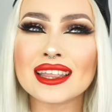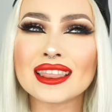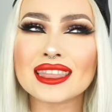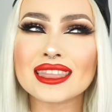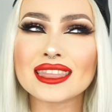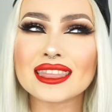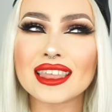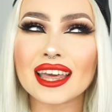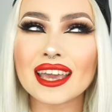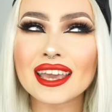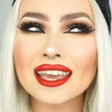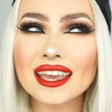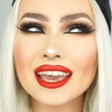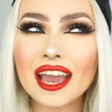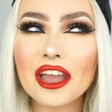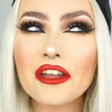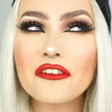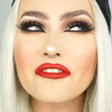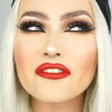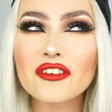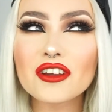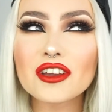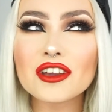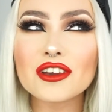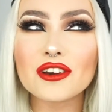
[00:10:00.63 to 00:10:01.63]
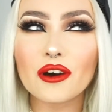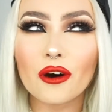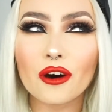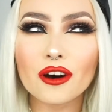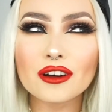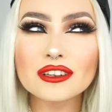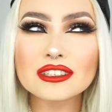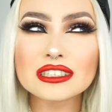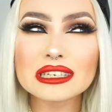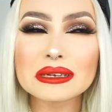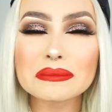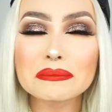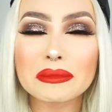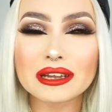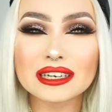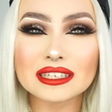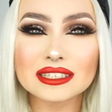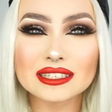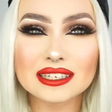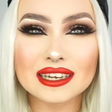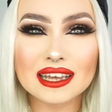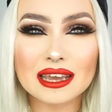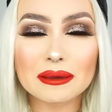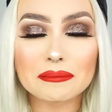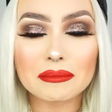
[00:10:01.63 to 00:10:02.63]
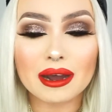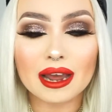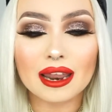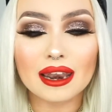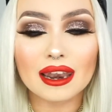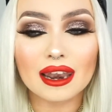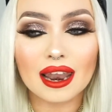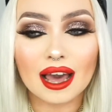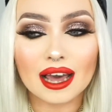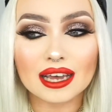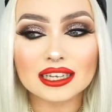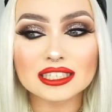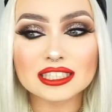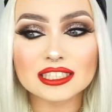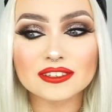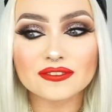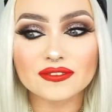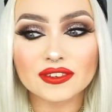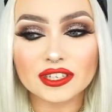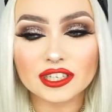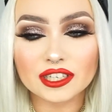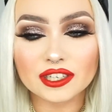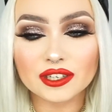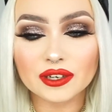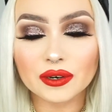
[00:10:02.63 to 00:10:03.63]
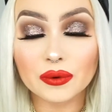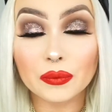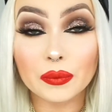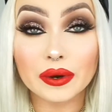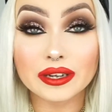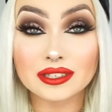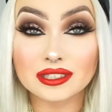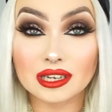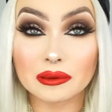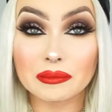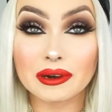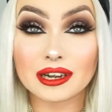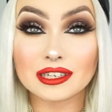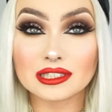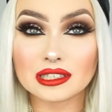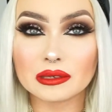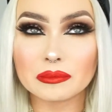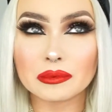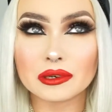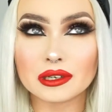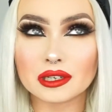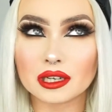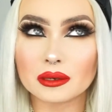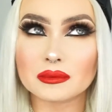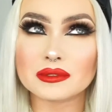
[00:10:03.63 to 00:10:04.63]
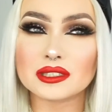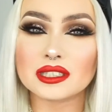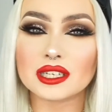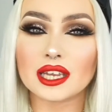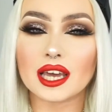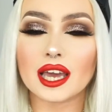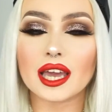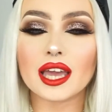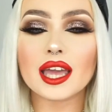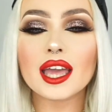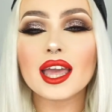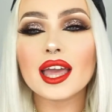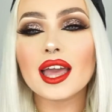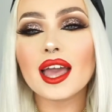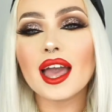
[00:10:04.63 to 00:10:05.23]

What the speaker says: think I forgot to mention it in my last video, which I'm actually putting up today.